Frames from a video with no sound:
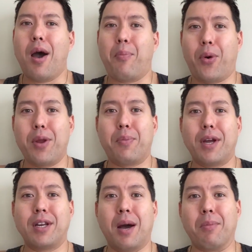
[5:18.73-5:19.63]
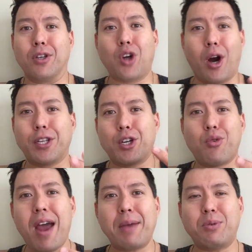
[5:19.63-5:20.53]
a pretty big number. It's hard to
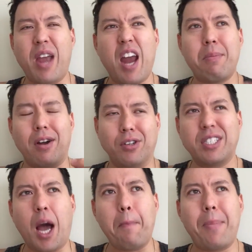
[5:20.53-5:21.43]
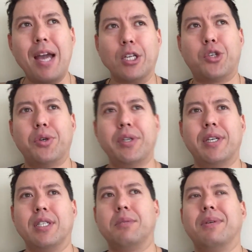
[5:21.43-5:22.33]
grasp your head around just how big a
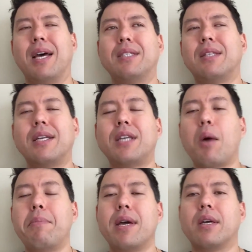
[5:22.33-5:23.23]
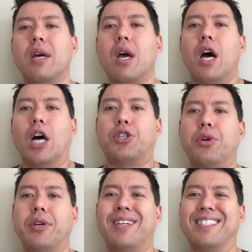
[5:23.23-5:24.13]
trillion is, but that's that's how big a
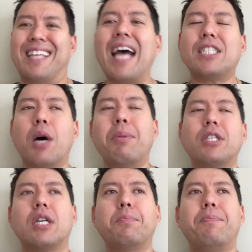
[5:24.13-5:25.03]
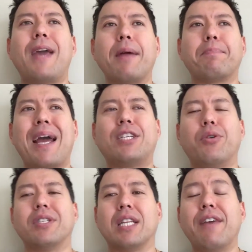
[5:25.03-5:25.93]
trillion is. That's how much
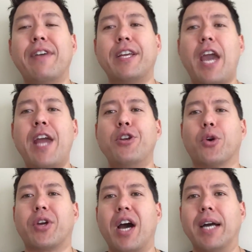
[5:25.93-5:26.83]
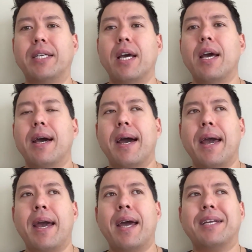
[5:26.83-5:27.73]
bacteria is living in your gut.
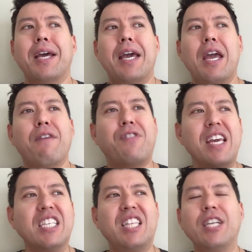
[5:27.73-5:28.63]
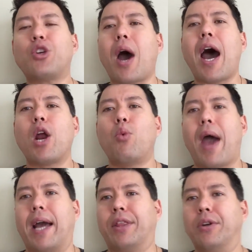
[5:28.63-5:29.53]
And if these things are out of
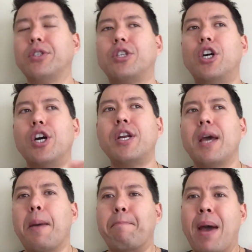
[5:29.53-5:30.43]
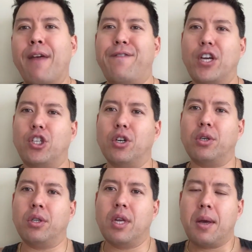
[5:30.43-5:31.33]
whack, there's good,
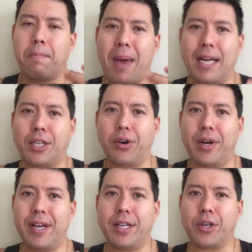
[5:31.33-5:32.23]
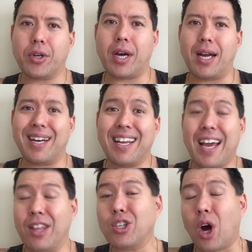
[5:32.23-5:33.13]
beneficial bacteria in your gut,
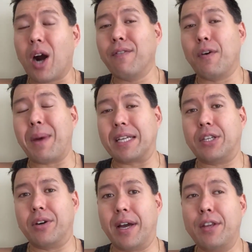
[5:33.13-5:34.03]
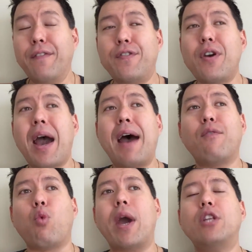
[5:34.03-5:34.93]
and there's harmful bacteria. And if you
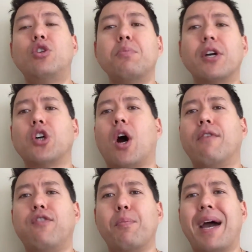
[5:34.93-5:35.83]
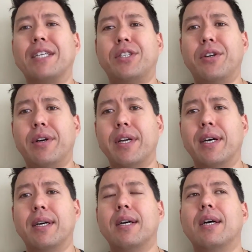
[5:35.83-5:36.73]
have way too much harmful
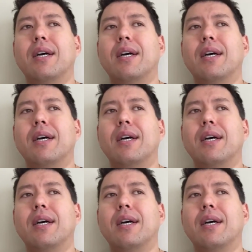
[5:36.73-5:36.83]
bacteria,